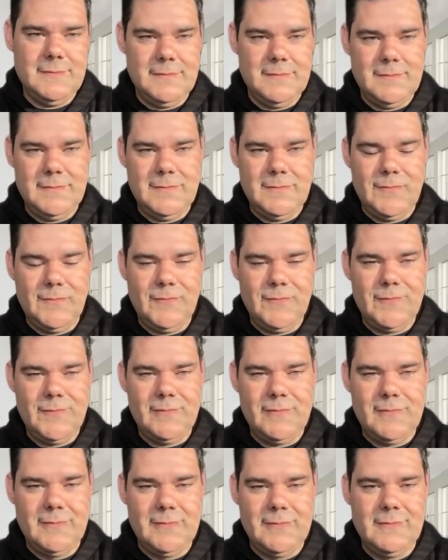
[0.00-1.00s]

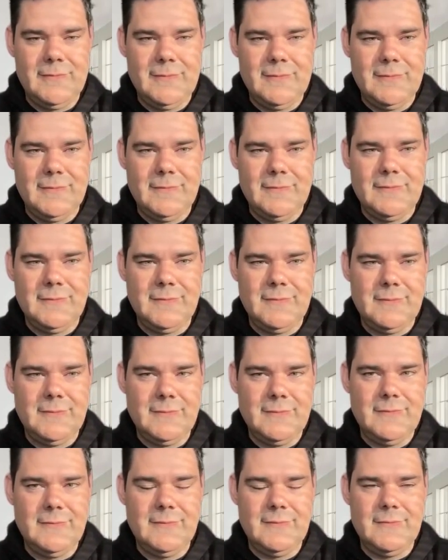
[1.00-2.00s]

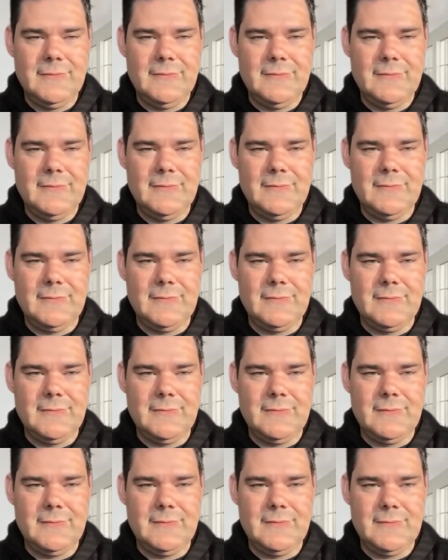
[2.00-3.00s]

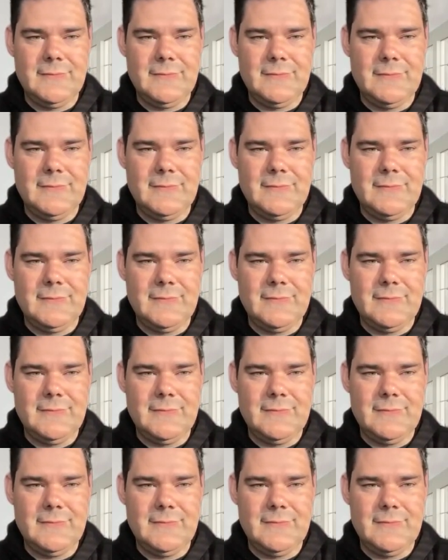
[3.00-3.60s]
The person shown says nothing.